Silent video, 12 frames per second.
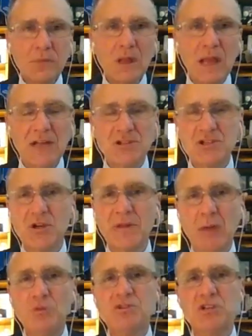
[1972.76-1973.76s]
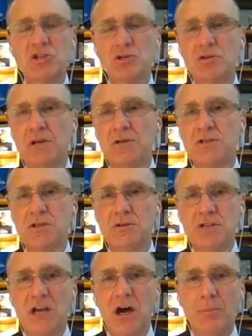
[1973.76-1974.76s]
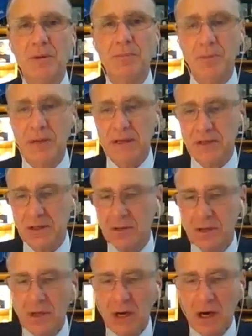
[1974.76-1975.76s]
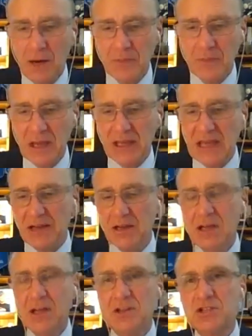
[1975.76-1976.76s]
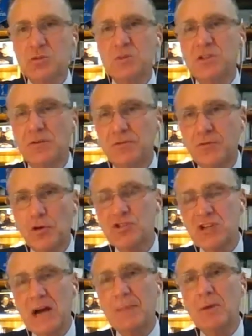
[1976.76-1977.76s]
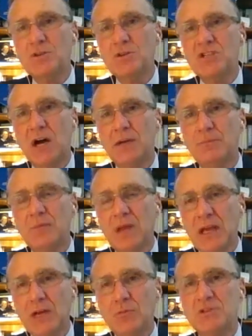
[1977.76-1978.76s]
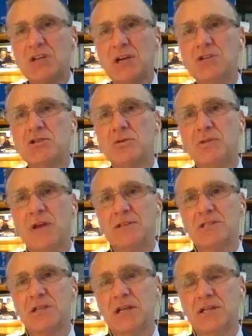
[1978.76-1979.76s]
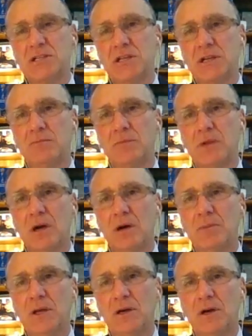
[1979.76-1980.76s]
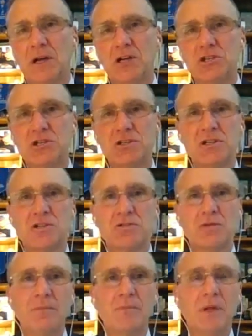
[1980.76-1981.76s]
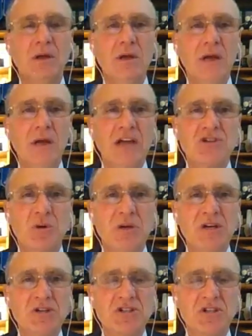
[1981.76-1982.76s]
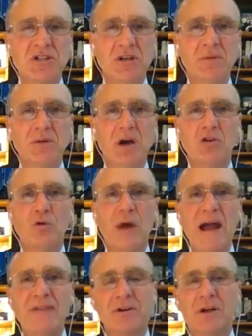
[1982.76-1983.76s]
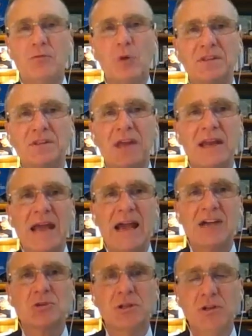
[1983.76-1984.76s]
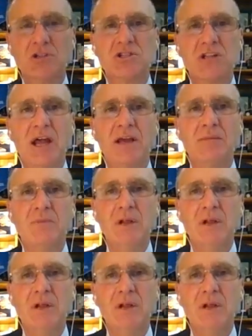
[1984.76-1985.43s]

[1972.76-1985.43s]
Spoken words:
And so that was issued to help implement it. Again, this was the first time it was done, and it was done in 2018 in our nation's history. And so here's just a graphic of that actually looks like.